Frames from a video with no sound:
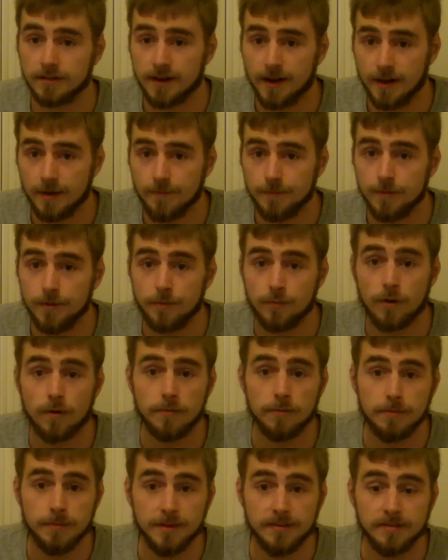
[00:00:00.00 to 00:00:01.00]
time. The
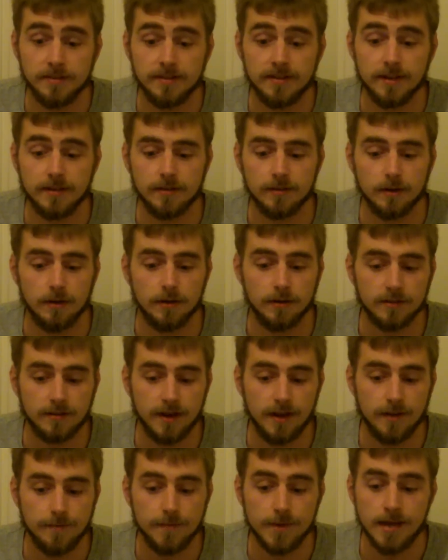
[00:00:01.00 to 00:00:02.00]
problem is it takes a lot of
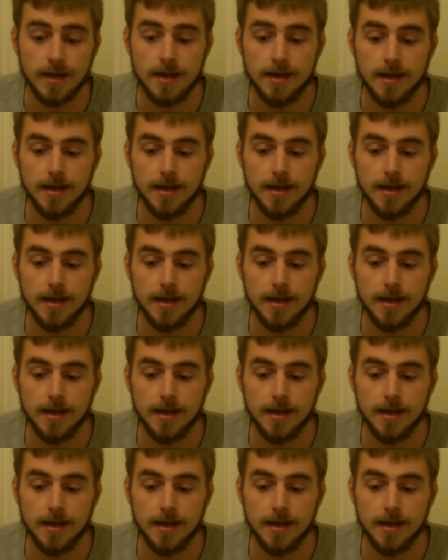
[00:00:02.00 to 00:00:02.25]
time.